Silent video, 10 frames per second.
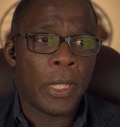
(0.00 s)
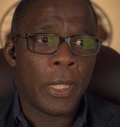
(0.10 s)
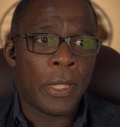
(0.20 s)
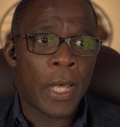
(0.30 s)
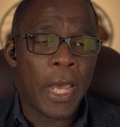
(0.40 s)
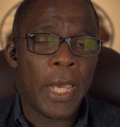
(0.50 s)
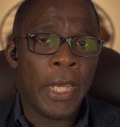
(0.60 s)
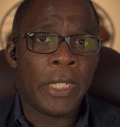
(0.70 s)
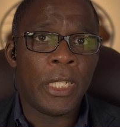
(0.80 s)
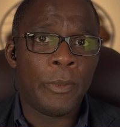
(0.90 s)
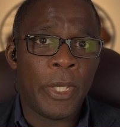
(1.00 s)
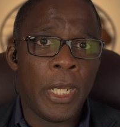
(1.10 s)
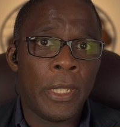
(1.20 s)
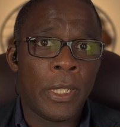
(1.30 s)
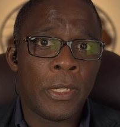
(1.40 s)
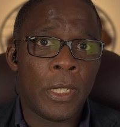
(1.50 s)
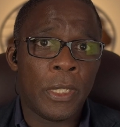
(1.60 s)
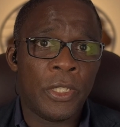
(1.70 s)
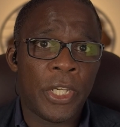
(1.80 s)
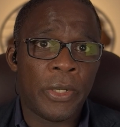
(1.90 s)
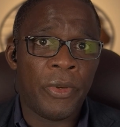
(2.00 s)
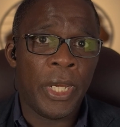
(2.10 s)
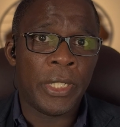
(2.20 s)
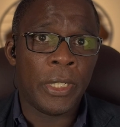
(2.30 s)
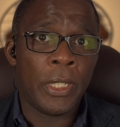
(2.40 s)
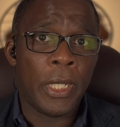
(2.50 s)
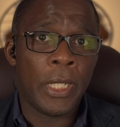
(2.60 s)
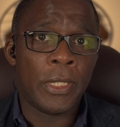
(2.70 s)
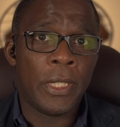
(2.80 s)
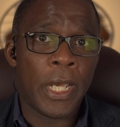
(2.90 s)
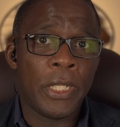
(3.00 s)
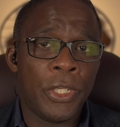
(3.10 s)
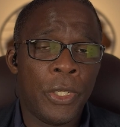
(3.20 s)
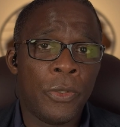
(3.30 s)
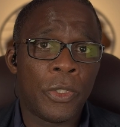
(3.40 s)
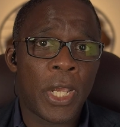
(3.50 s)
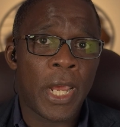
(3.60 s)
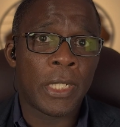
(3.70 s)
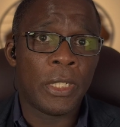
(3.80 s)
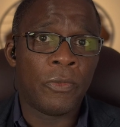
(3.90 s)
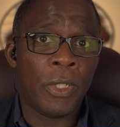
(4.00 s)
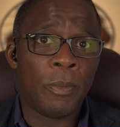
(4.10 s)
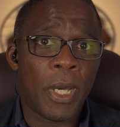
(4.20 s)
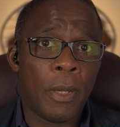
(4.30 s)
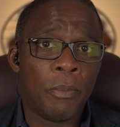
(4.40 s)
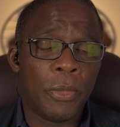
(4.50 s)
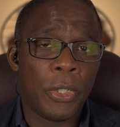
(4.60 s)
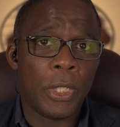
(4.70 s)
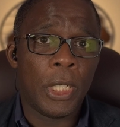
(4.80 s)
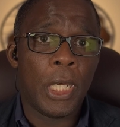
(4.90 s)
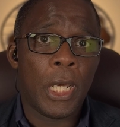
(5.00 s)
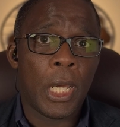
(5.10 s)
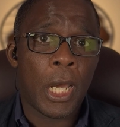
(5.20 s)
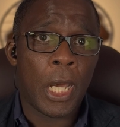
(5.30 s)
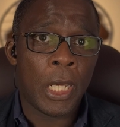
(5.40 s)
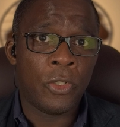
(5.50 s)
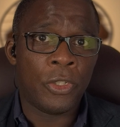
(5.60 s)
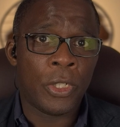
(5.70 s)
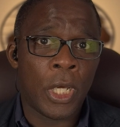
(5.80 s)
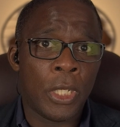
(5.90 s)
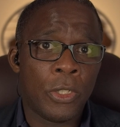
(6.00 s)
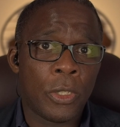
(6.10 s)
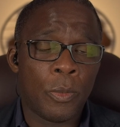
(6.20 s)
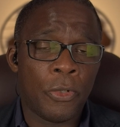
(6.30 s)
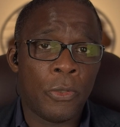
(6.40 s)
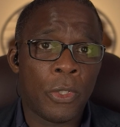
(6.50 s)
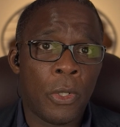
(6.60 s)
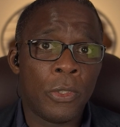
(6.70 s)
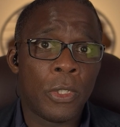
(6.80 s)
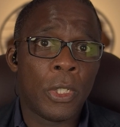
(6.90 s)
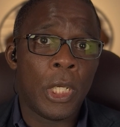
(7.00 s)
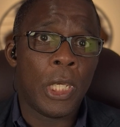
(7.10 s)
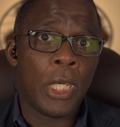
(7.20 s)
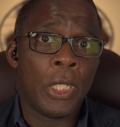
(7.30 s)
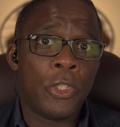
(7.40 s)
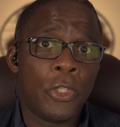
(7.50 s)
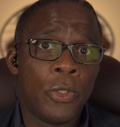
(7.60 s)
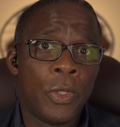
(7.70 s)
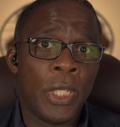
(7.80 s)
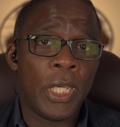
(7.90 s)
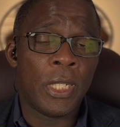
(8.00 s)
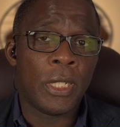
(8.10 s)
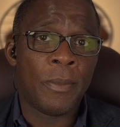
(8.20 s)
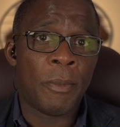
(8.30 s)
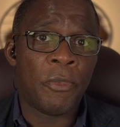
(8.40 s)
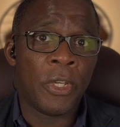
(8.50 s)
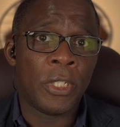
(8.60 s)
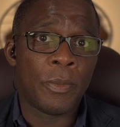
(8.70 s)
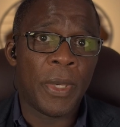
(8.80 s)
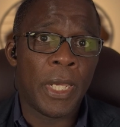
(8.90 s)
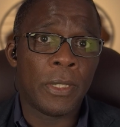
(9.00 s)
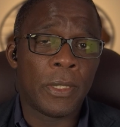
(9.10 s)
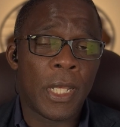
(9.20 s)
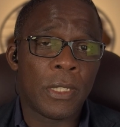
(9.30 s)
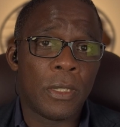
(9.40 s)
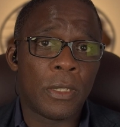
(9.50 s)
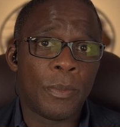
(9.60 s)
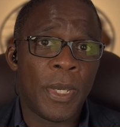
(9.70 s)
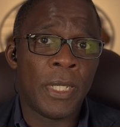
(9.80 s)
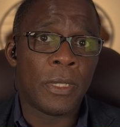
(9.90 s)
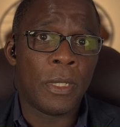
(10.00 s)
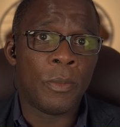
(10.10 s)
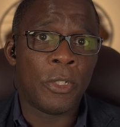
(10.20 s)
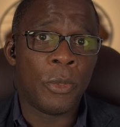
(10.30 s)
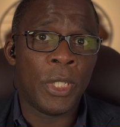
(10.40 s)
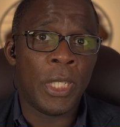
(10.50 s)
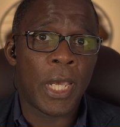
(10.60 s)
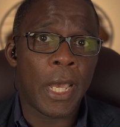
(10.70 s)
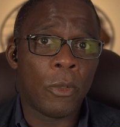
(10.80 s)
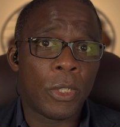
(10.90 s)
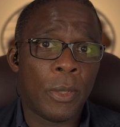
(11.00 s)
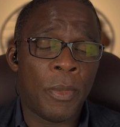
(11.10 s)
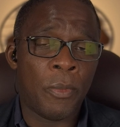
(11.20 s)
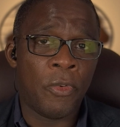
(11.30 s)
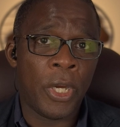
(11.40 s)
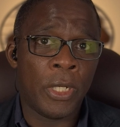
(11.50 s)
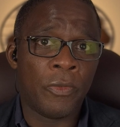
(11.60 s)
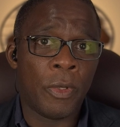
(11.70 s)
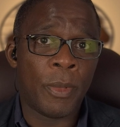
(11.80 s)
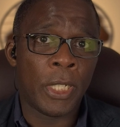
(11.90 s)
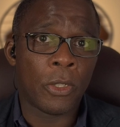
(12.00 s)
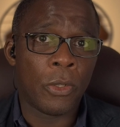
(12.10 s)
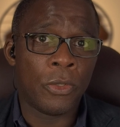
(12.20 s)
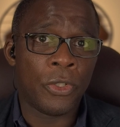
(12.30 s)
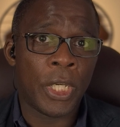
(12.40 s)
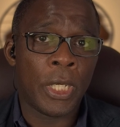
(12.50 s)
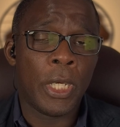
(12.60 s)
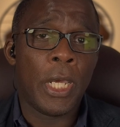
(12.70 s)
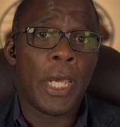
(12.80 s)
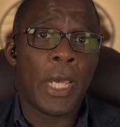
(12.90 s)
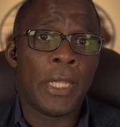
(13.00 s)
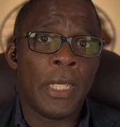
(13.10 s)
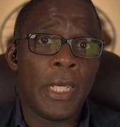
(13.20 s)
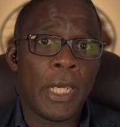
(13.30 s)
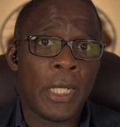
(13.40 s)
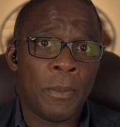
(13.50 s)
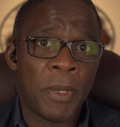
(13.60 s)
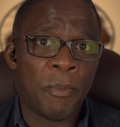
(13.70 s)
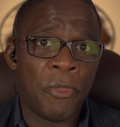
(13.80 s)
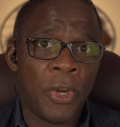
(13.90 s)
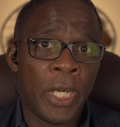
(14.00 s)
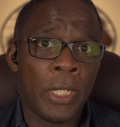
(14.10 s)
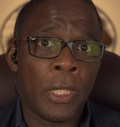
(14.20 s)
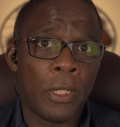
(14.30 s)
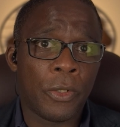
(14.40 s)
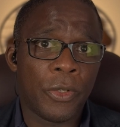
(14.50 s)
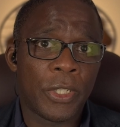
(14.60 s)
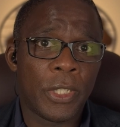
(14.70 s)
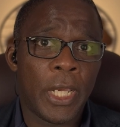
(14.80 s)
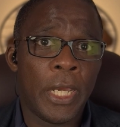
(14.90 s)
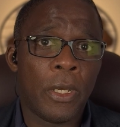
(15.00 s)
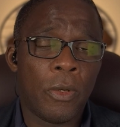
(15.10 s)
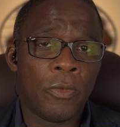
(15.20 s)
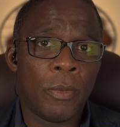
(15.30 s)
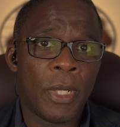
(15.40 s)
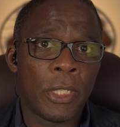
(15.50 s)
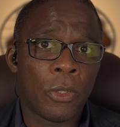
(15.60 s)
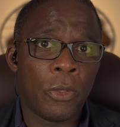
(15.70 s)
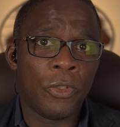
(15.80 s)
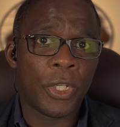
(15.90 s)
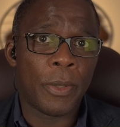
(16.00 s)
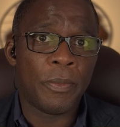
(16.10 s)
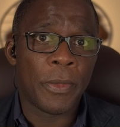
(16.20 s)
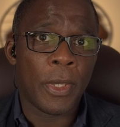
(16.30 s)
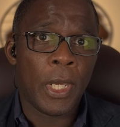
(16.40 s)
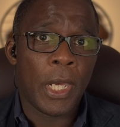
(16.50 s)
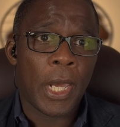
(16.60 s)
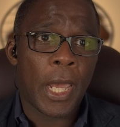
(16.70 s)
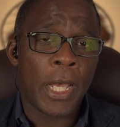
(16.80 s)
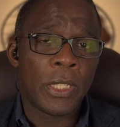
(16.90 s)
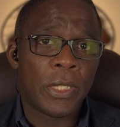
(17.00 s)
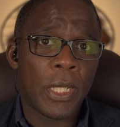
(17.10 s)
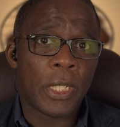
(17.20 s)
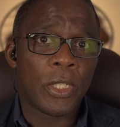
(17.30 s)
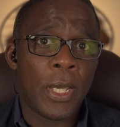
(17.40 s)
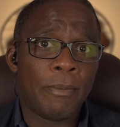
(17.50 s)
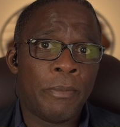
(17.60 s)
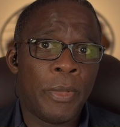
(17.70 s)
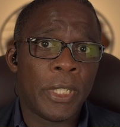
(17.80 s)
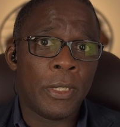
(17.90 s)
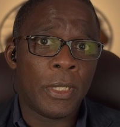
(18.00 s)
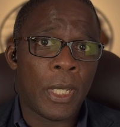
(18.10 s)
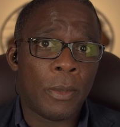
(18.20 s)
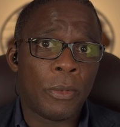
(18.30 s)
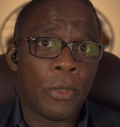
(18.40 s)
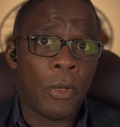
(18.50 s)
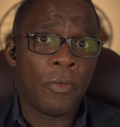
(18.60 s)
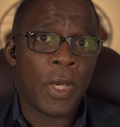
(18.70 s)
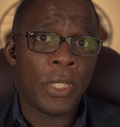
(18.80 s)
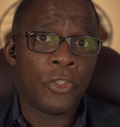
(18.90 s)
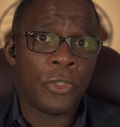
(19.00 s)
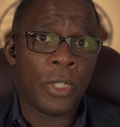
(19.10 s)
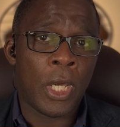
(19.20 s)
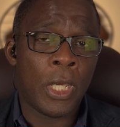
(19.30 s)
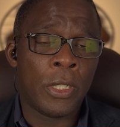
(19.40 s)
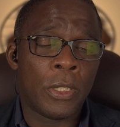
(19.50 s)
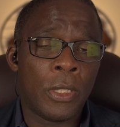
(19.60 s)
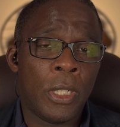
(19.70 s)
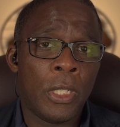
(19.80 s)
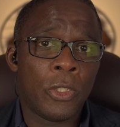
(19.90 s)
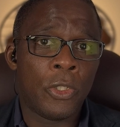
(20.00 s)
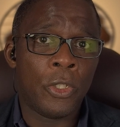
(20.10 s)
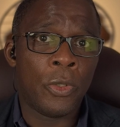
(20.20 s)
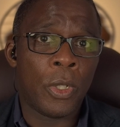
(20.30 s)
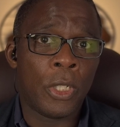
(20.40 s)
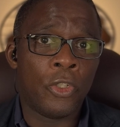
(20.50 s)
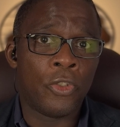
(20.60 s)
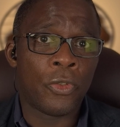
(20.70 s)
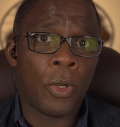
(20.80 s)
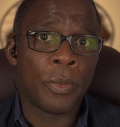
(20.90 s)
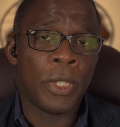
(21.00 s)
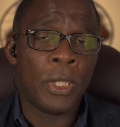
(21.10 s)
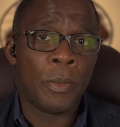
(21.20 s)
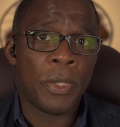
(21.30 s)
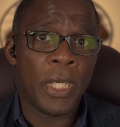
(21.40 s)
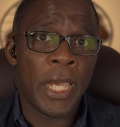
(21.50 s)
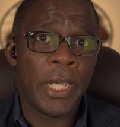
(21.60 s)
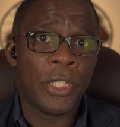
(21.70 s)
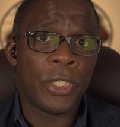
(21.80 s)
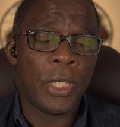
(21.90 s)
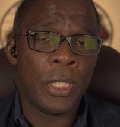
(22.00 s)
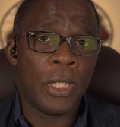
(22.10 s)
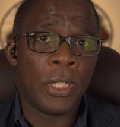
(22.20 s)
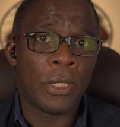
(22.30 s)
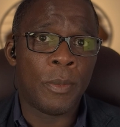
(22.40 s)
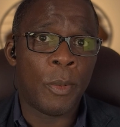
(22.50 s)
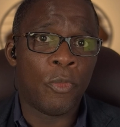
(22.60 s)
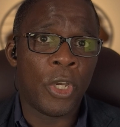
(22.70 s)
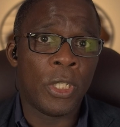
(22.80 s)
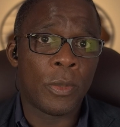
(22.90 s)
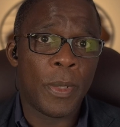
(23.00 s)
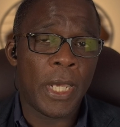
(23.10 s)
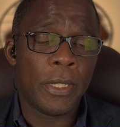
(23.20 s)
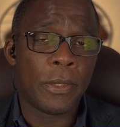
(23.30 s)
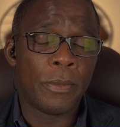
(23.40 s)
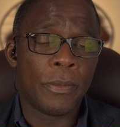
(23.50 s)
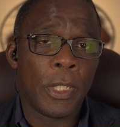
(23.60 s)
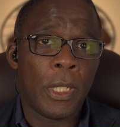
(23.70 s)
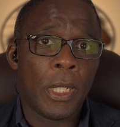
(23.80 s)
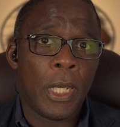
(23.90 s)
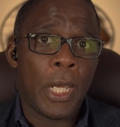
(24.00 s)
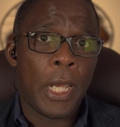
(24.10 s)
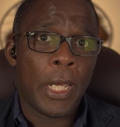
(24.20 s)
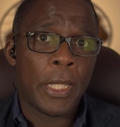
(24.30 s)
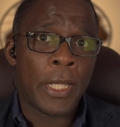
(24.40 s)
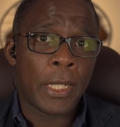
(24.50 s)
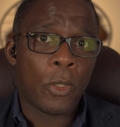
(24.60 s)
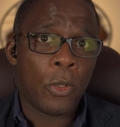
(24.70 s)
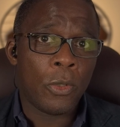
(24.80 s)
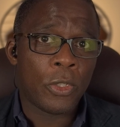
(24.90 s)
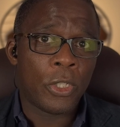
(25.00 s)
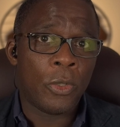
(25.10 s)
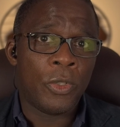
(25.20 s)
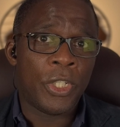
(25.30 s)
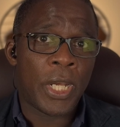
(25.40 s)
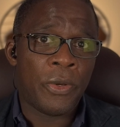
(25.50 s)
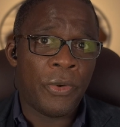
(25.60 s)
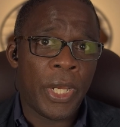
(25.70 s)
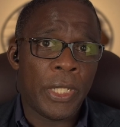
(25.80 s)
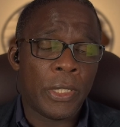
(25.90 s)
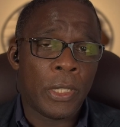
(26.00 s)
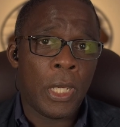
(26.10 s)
That ATP that is generated is then used to actively pump hydrogen ions, protons, into the intermembrane space. That's the space in between the outer membrane of the mitochondria and the inner membrane, the cristae of the mitochondria. As such, that buildup of hydrogen ions leads to a drop in the pH in the intermembrane space. That also generates